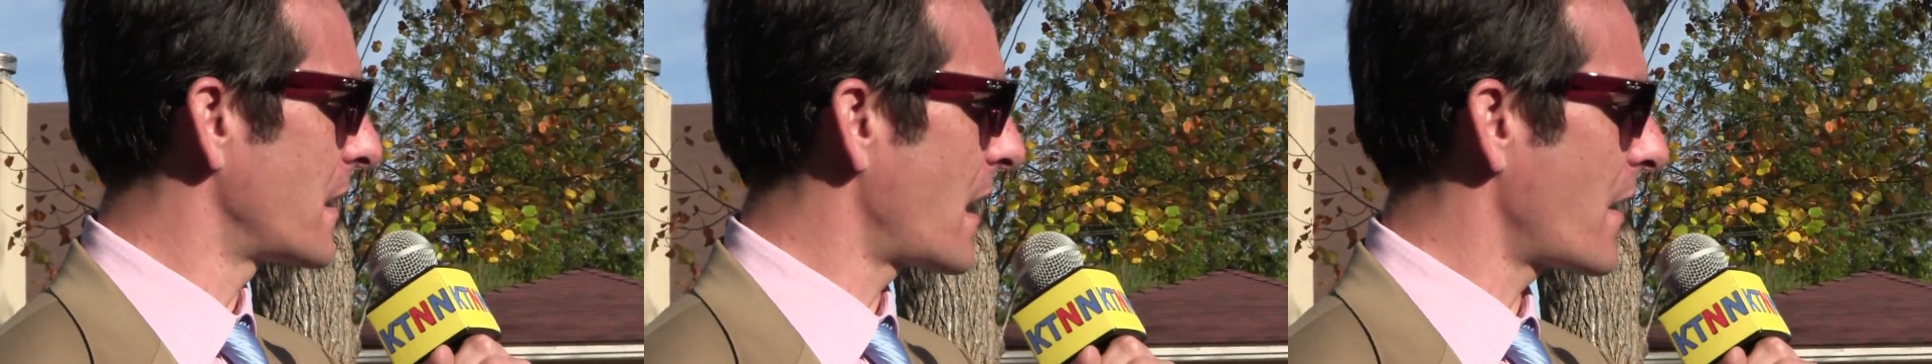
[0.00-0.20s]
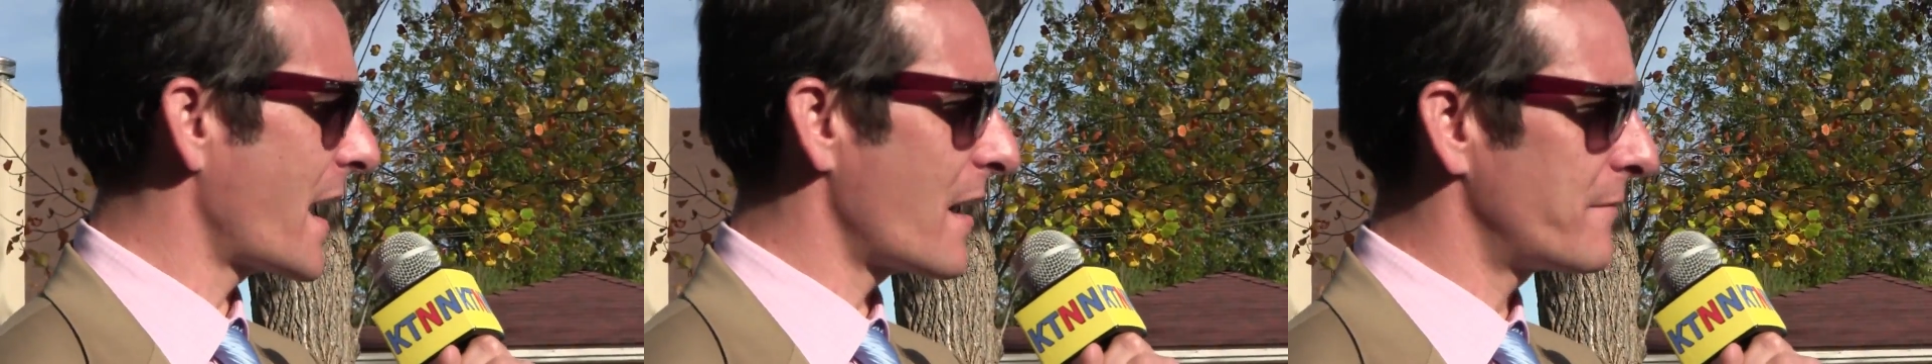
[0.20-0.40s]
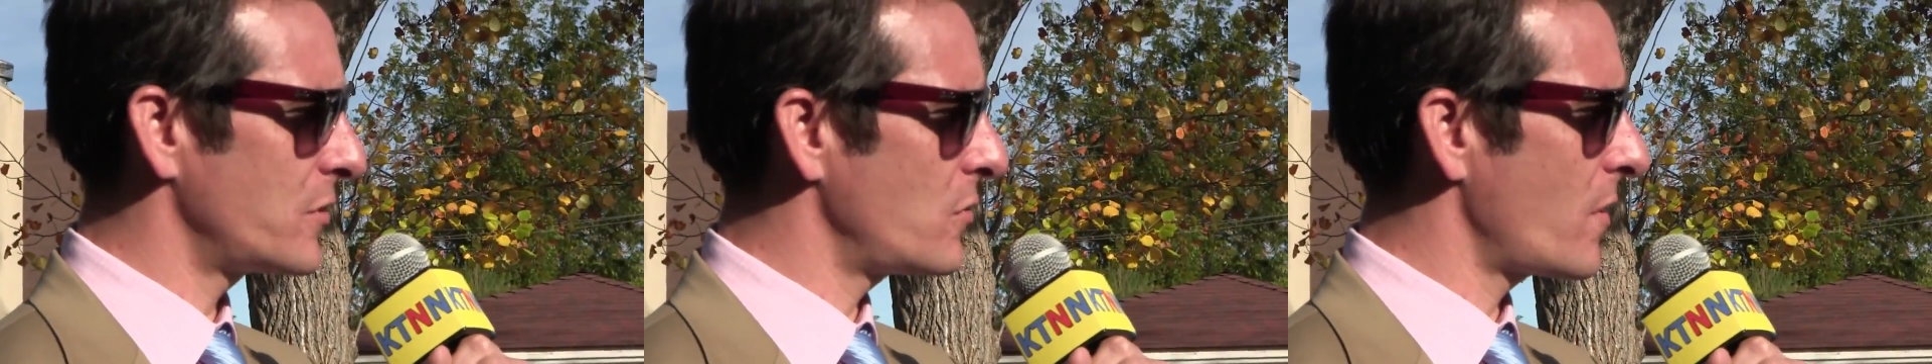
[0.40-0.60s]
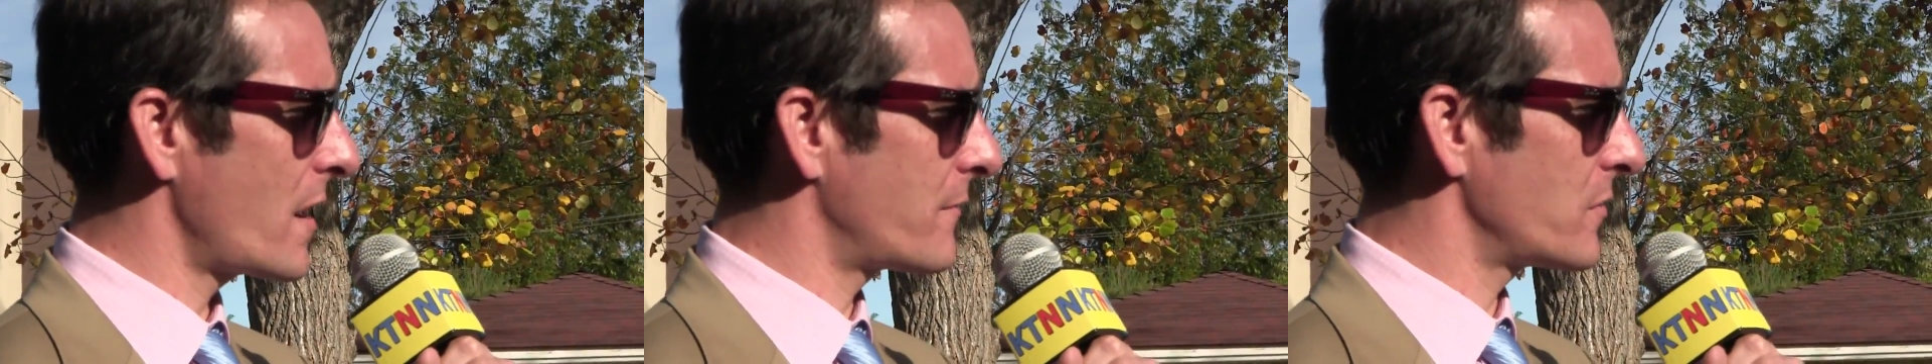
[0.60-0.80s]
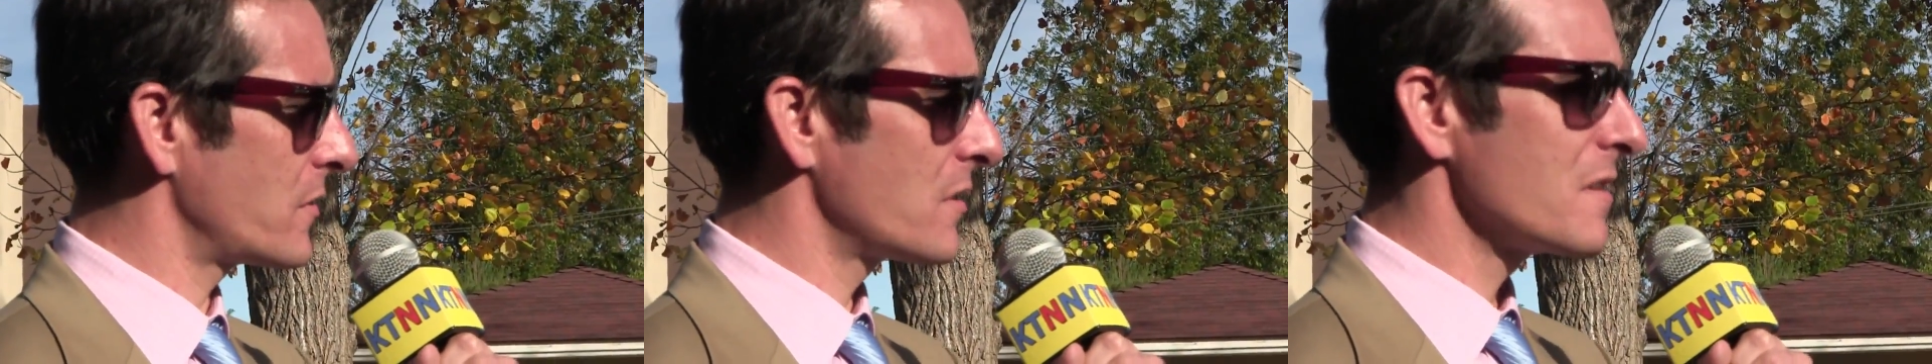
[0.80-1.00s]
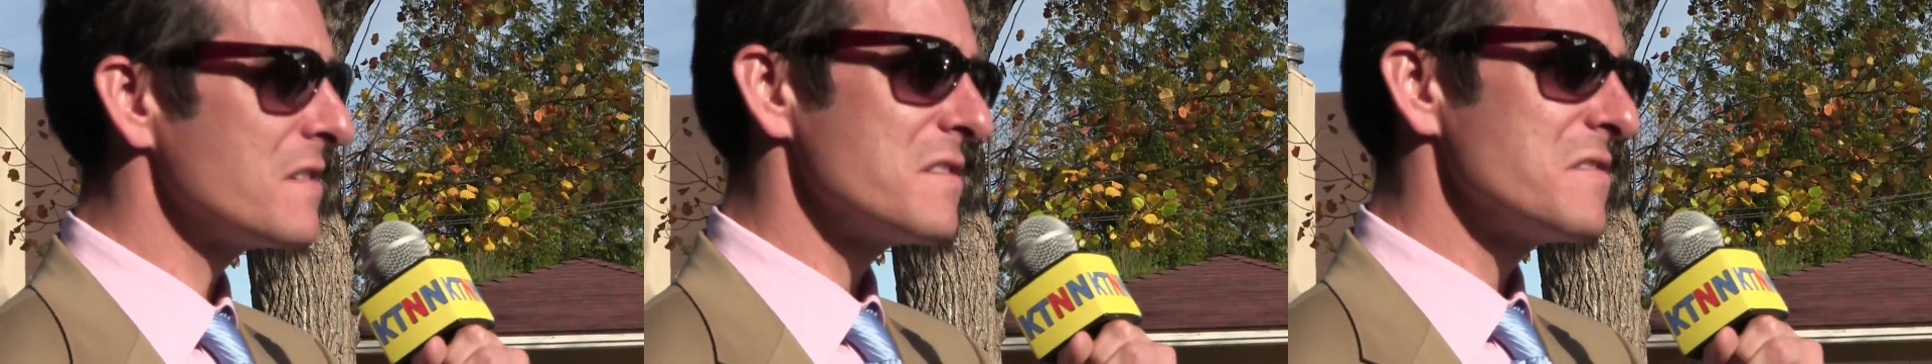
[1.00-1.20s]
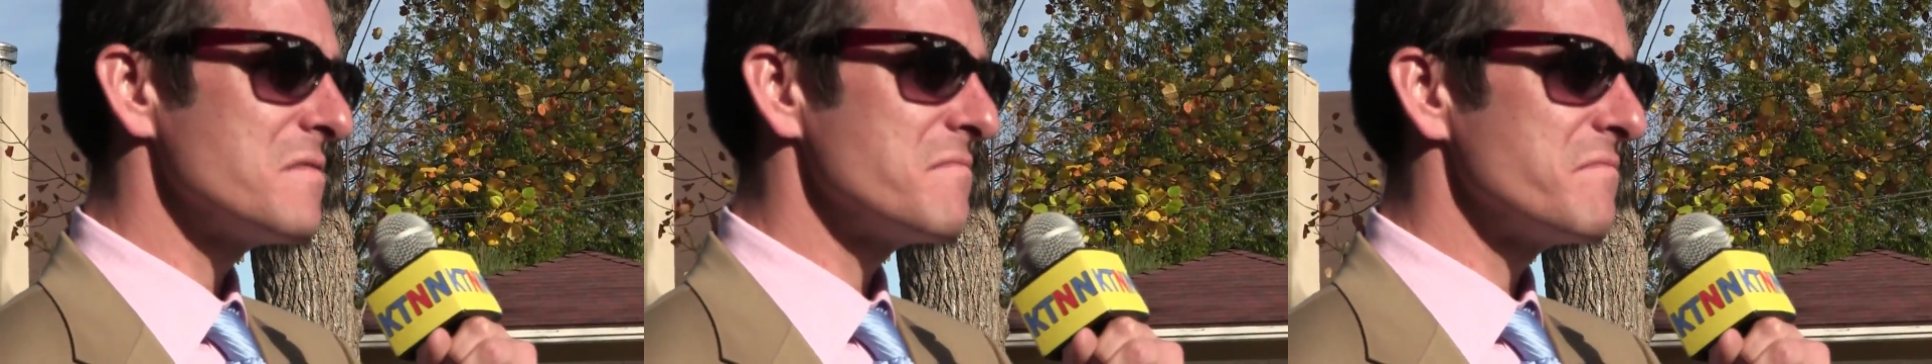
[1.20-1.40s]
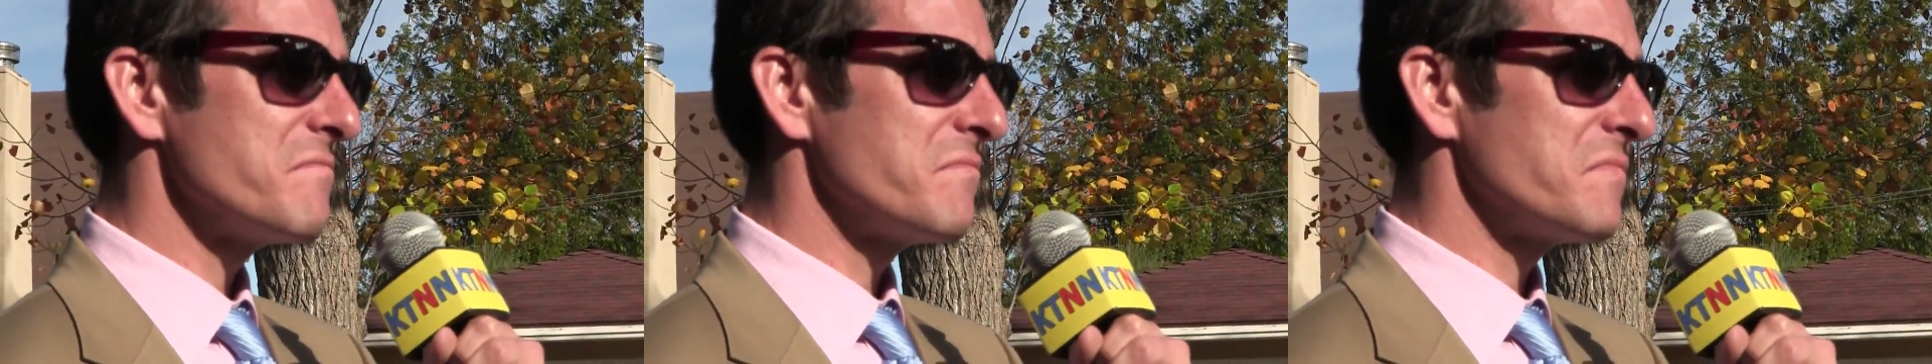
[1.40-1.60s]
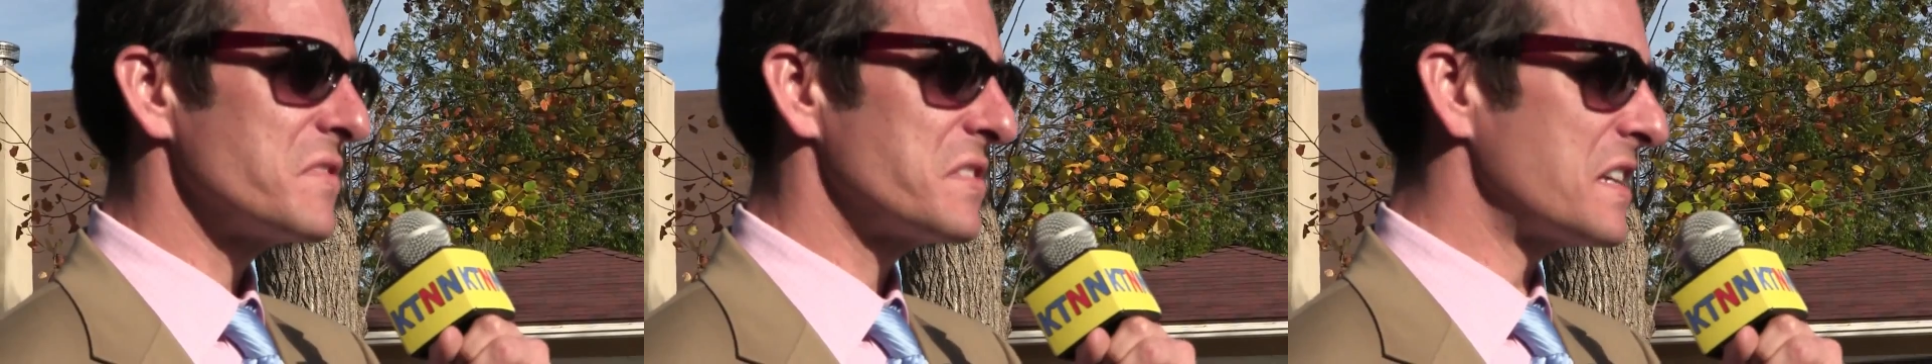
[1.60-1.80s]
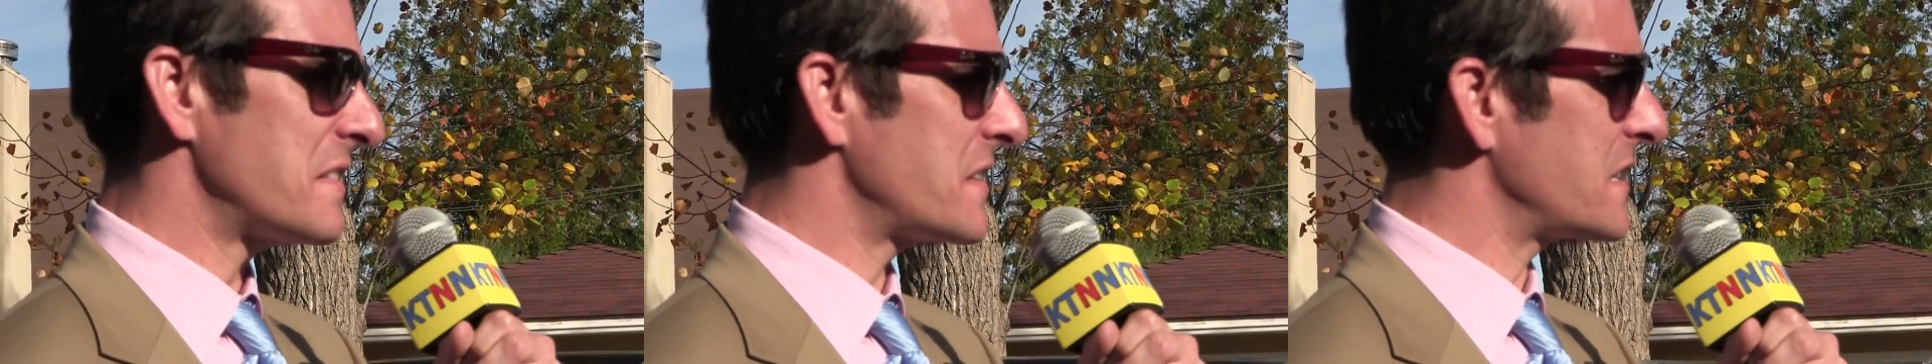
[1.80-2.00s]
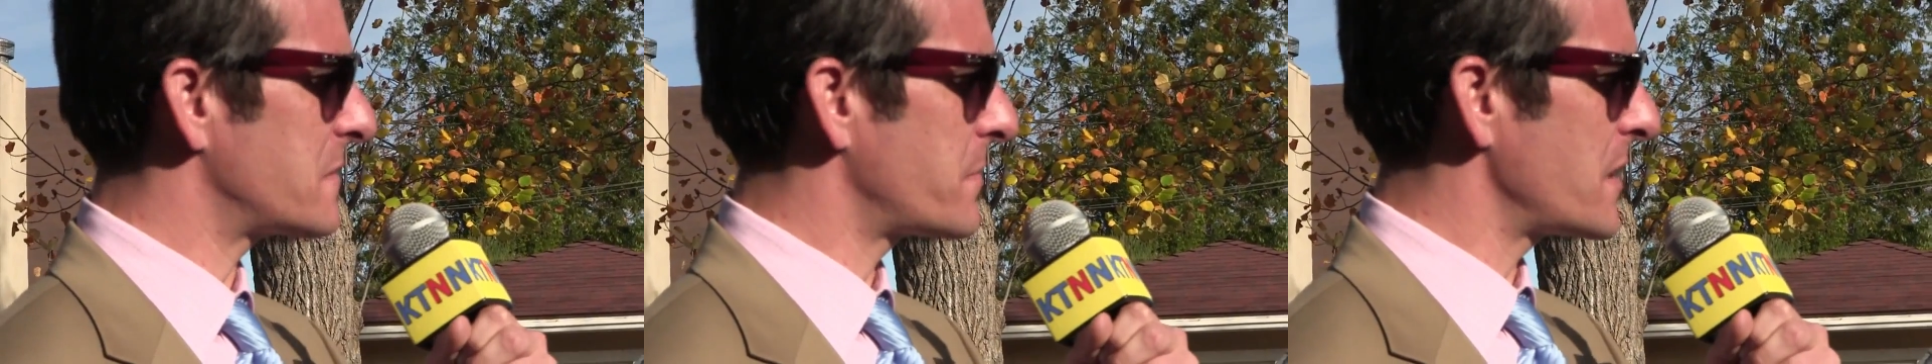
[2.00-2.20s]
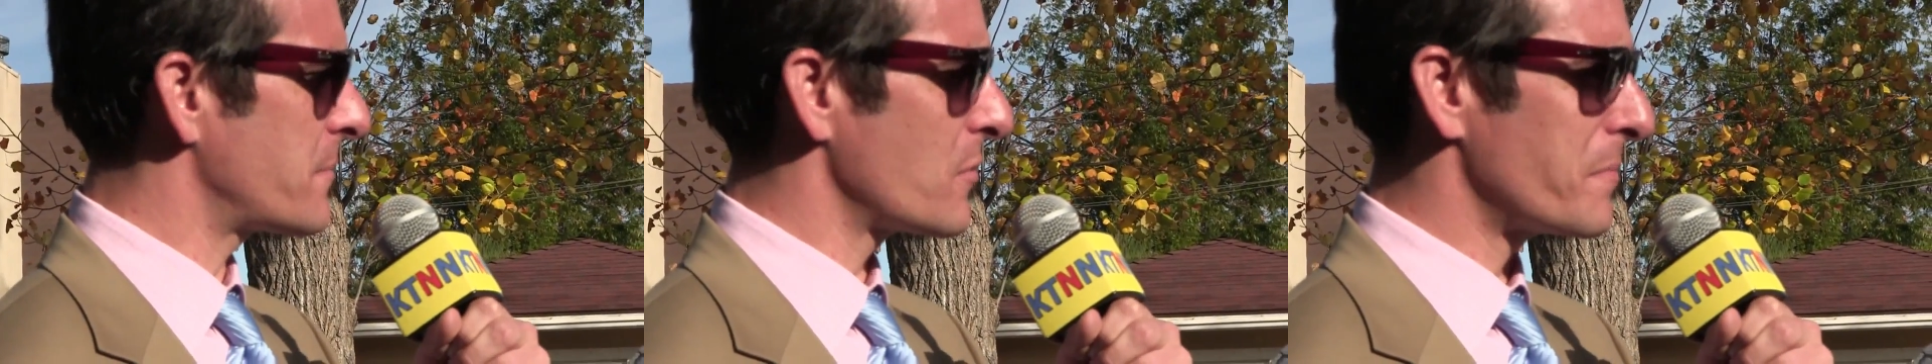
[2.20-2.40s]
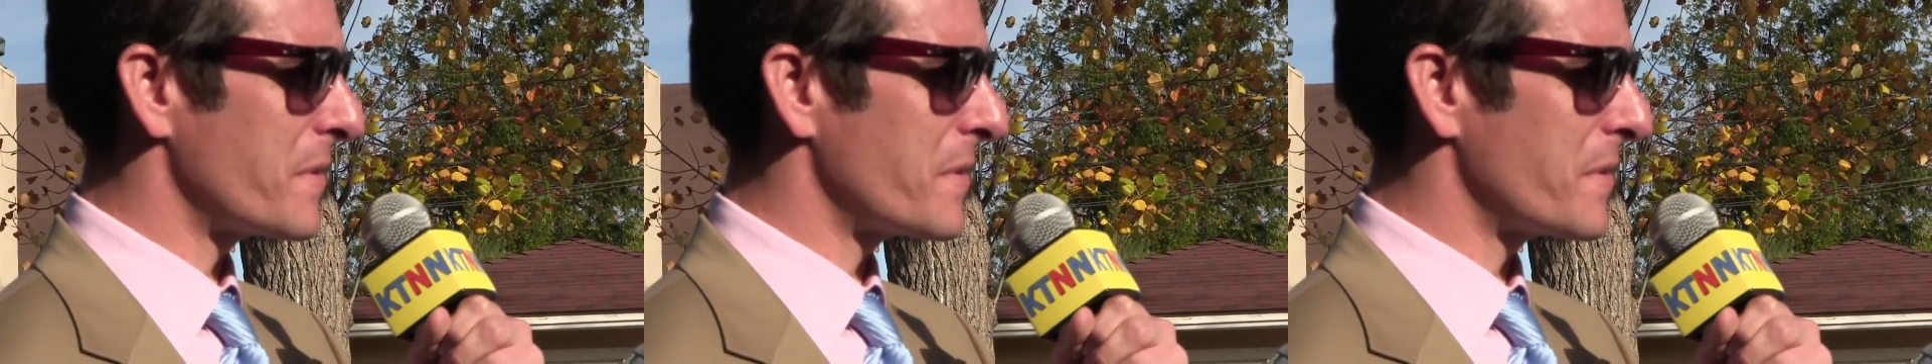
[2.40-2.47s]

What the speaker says: Now, have you ever seen these people